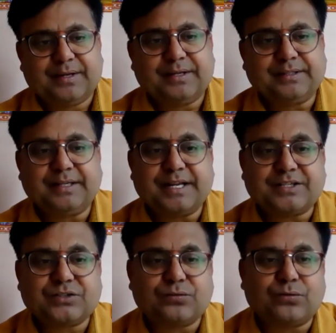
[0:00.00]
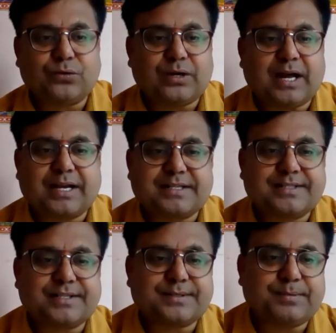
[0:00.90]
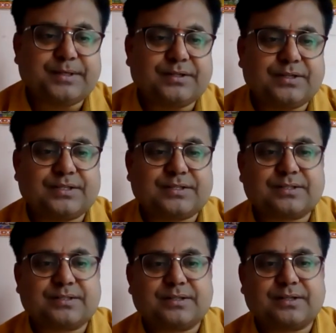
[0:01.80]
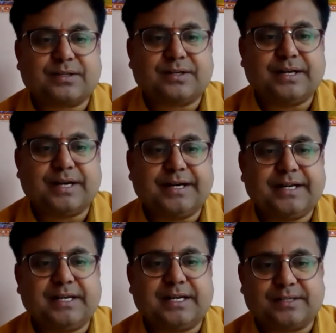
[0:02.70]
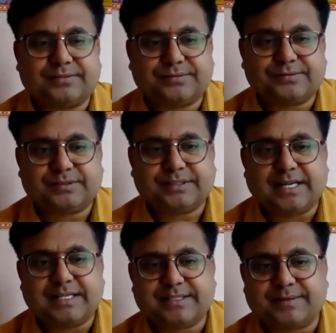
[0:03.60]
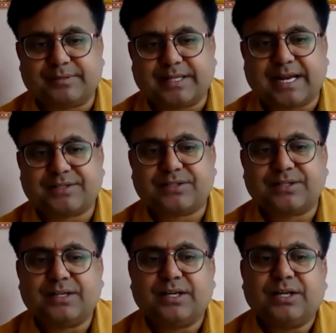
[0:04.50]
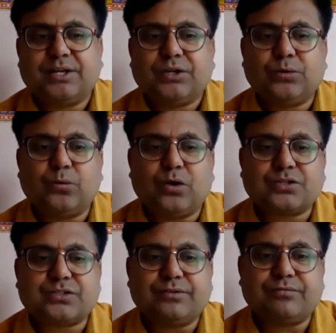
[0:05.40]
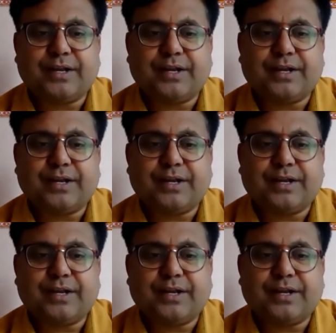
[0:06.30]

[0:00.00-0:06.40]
In the next four lines, the speaker's lady love tells him that he works in